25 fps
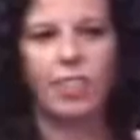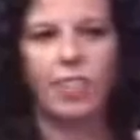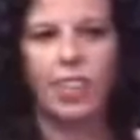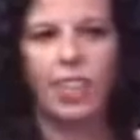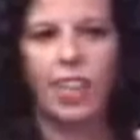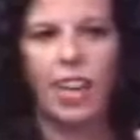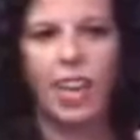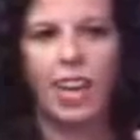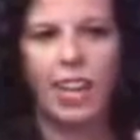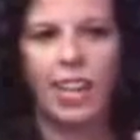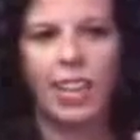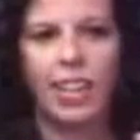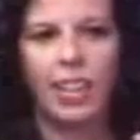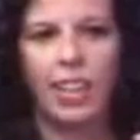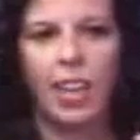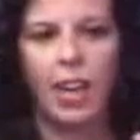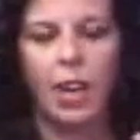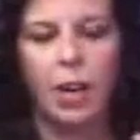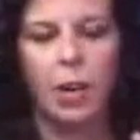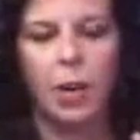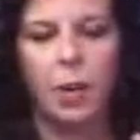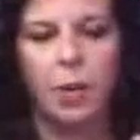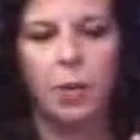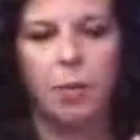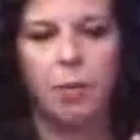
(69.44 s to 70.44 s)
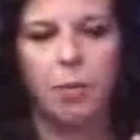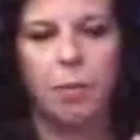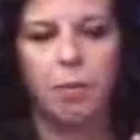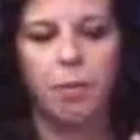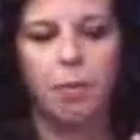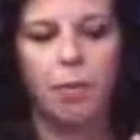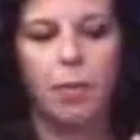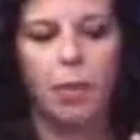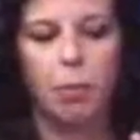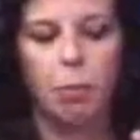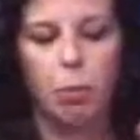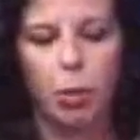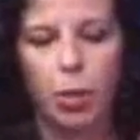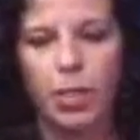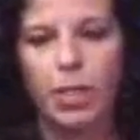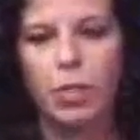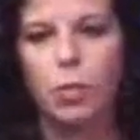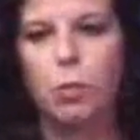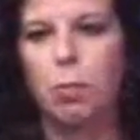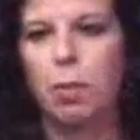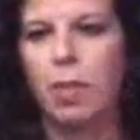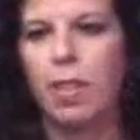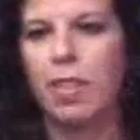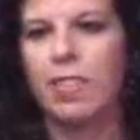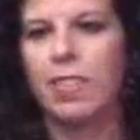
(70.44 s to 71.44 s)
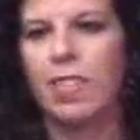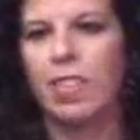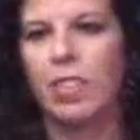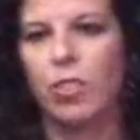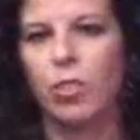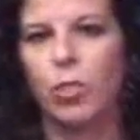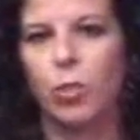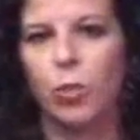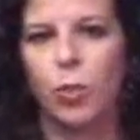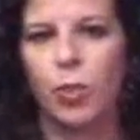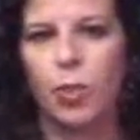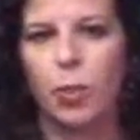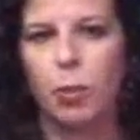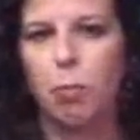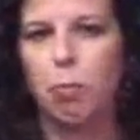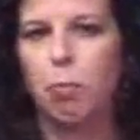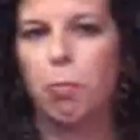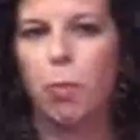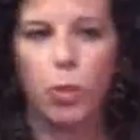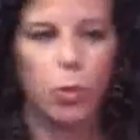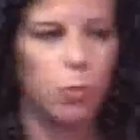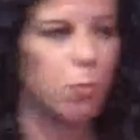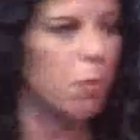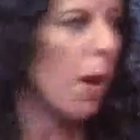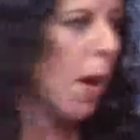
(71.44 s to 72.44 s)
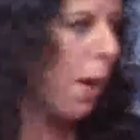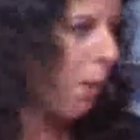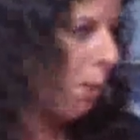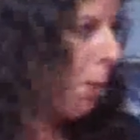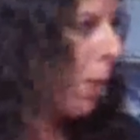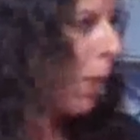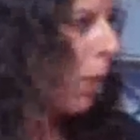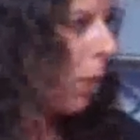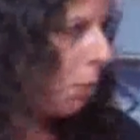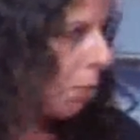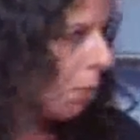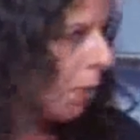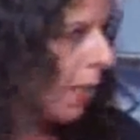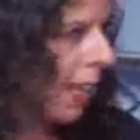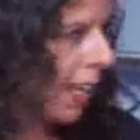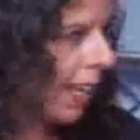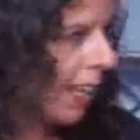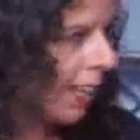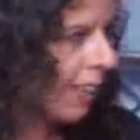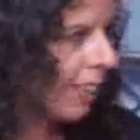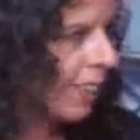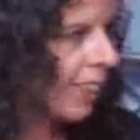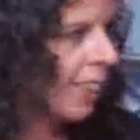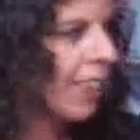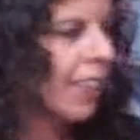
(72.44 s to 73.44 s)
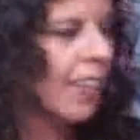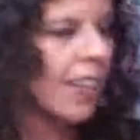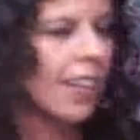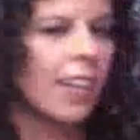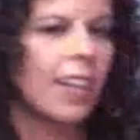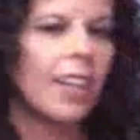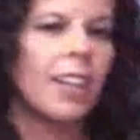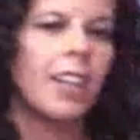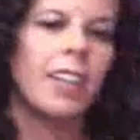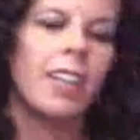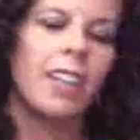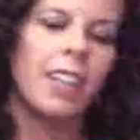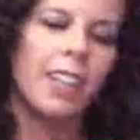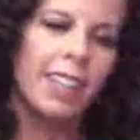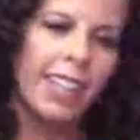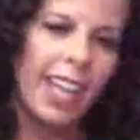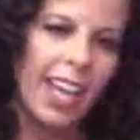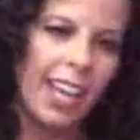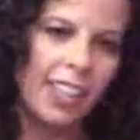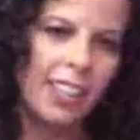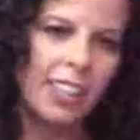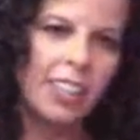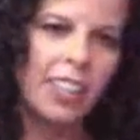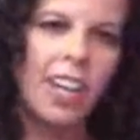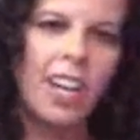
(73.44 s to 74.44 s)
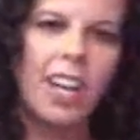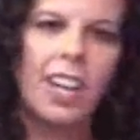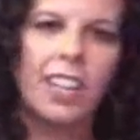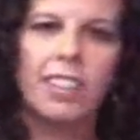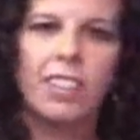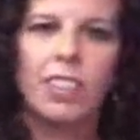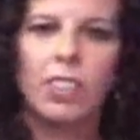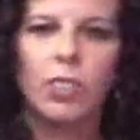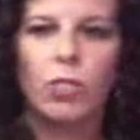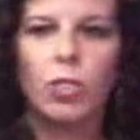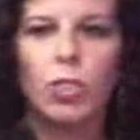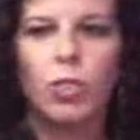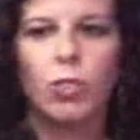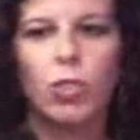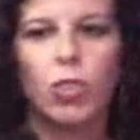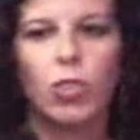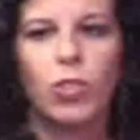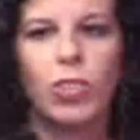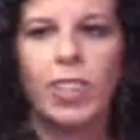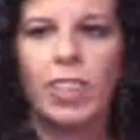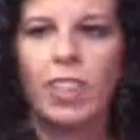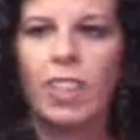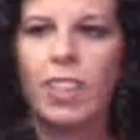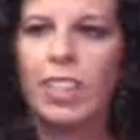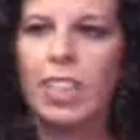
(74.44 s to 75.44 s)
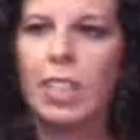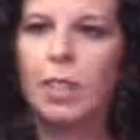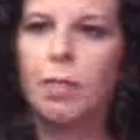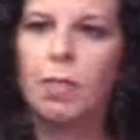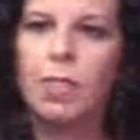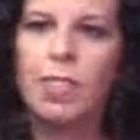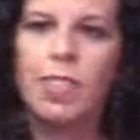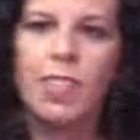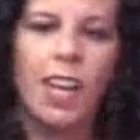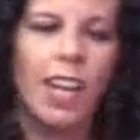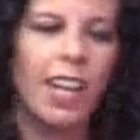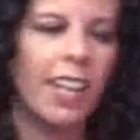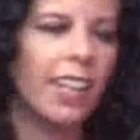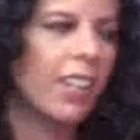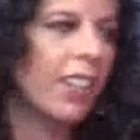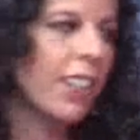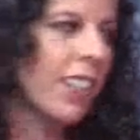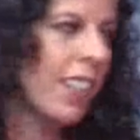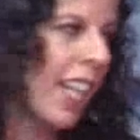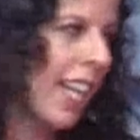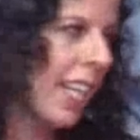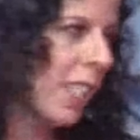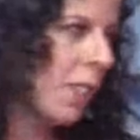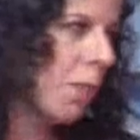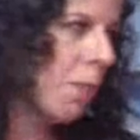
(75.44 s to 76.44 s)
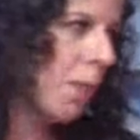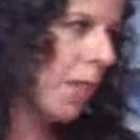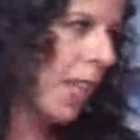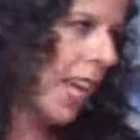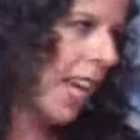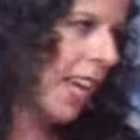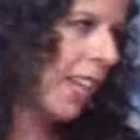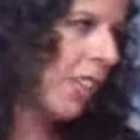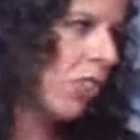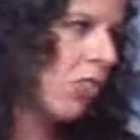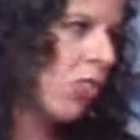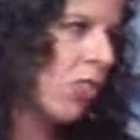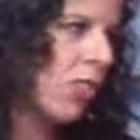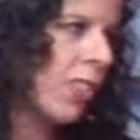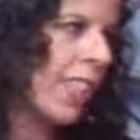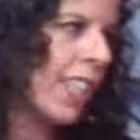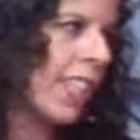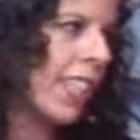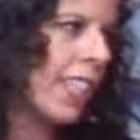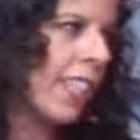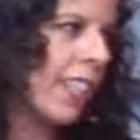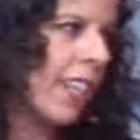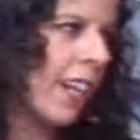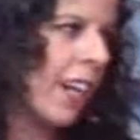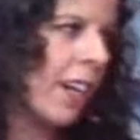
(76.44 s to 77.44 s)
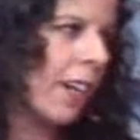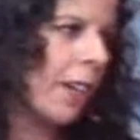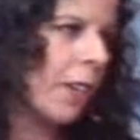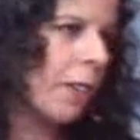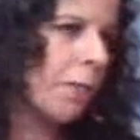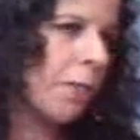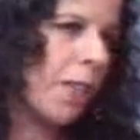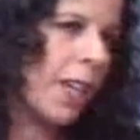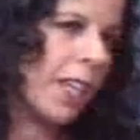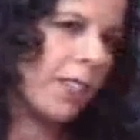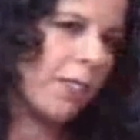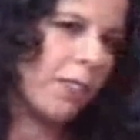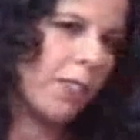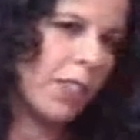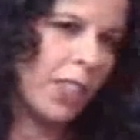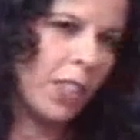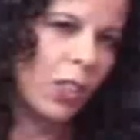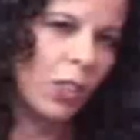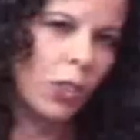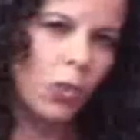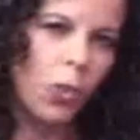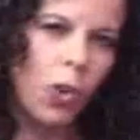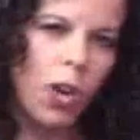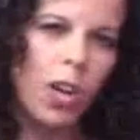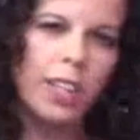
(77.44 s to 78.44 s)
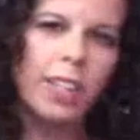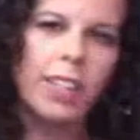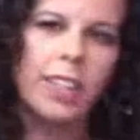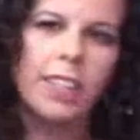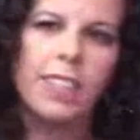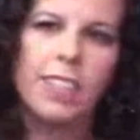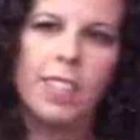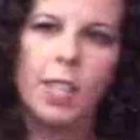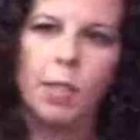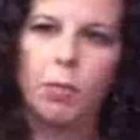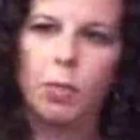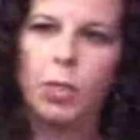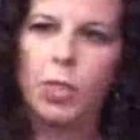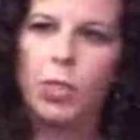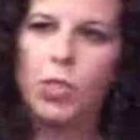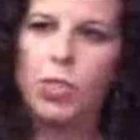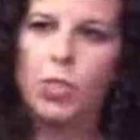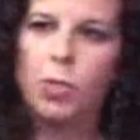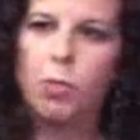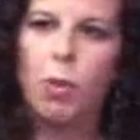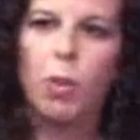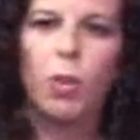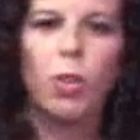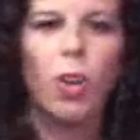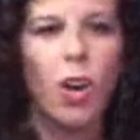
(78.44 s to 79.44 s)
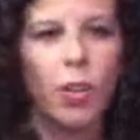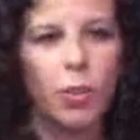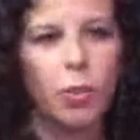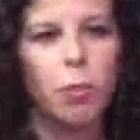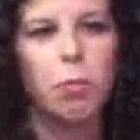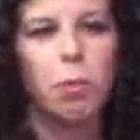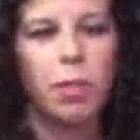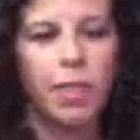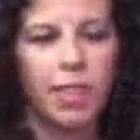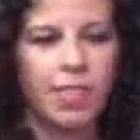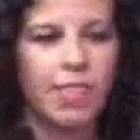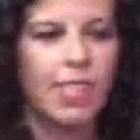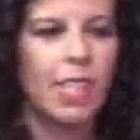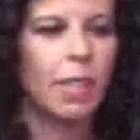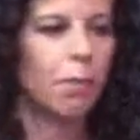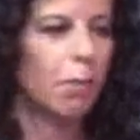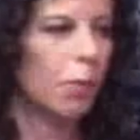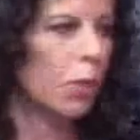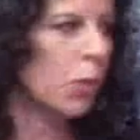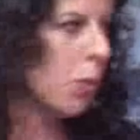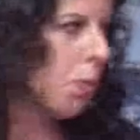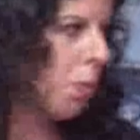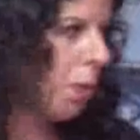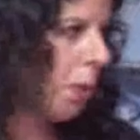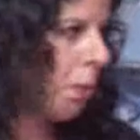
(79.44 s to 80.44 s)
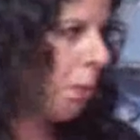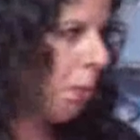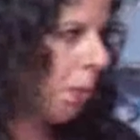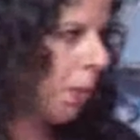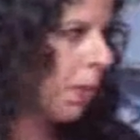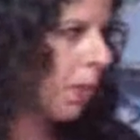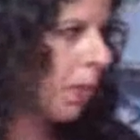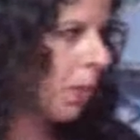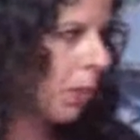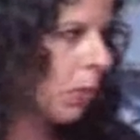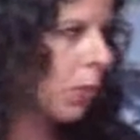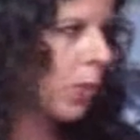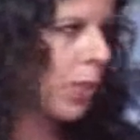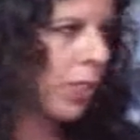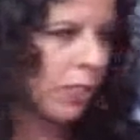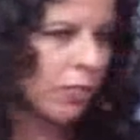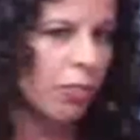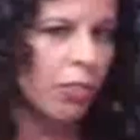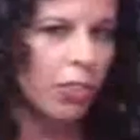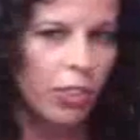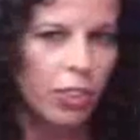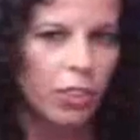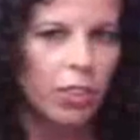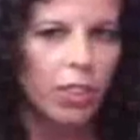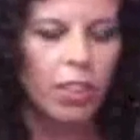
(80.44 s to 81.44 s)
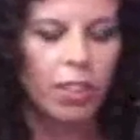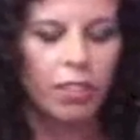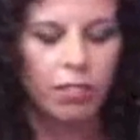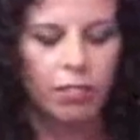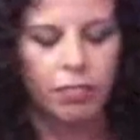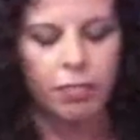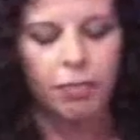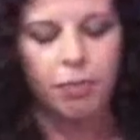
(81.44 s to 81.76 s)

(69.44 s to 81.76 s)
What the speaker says: that I put his plays into were the most popular plays: Cat on a Hot Tin Roof, Streetcar Named Desire, Glass Menagerie, Night of the Iguana, Summer and Smoke, all the plays that most people would have heard of.